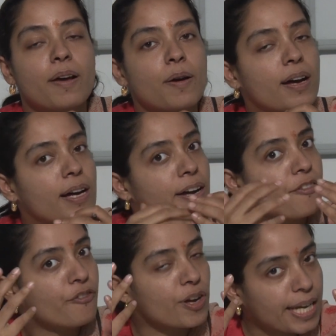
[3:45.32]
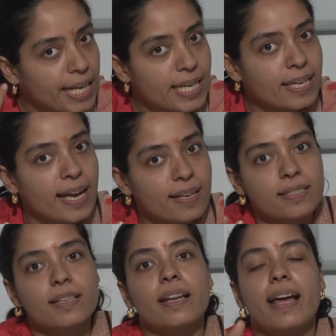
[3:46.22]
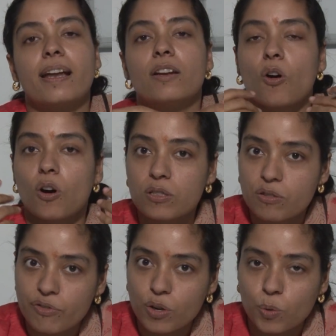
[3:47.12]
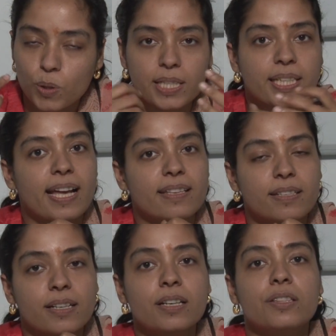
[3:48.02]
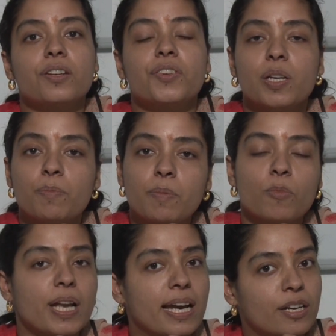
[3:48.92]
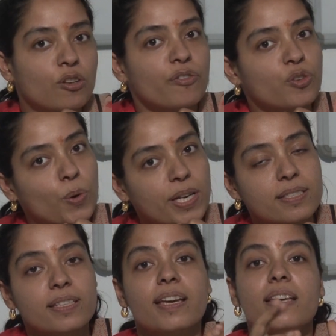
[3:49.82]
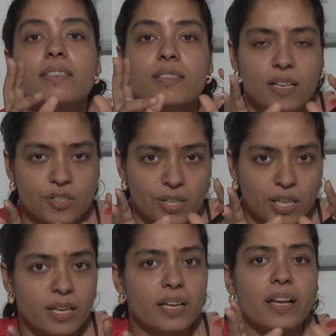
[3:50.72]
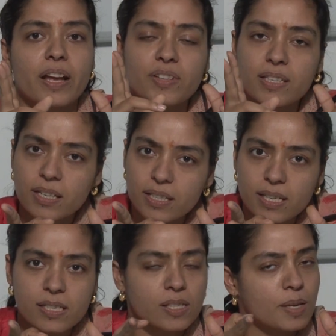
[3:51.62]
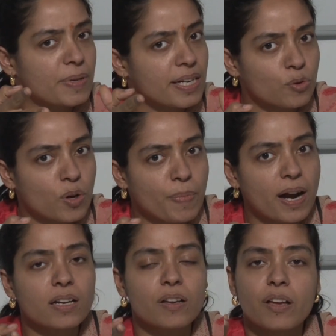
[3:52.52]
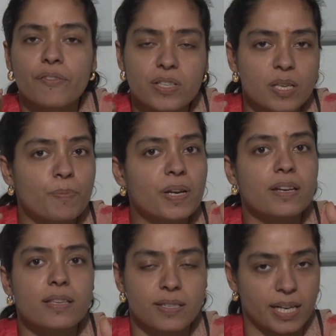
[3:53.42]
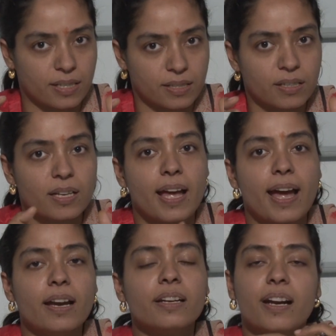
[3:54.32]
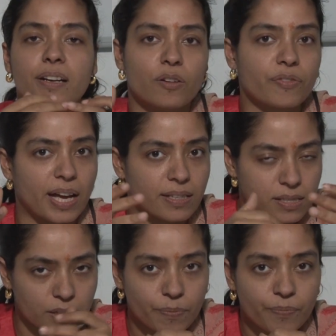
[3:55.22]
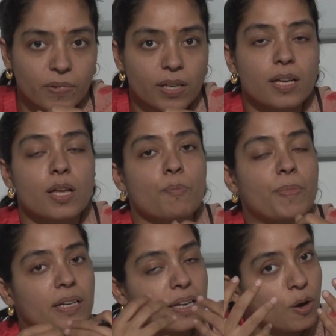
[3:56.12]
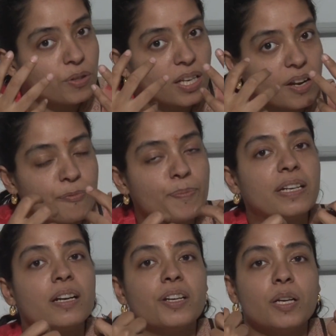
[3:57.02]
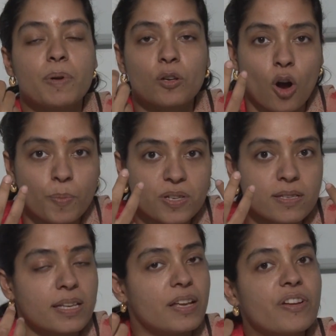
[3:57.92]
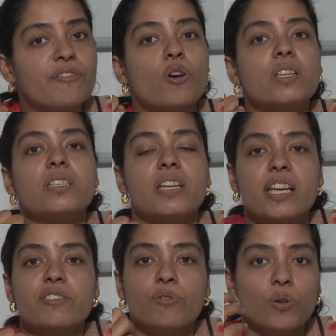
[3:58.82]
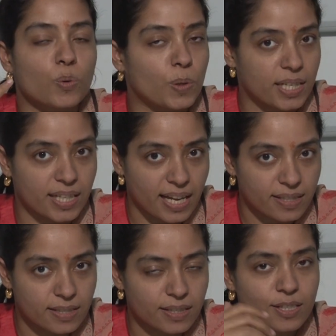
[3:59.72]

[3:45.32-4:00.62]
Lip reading: For any cancer and also for colon cancer, the treatment modality of choice is surgery. If there is a disease limited to a part, we simply resect and get rid of cancer. But now there are better treatment options even for stage 4 colon cancer.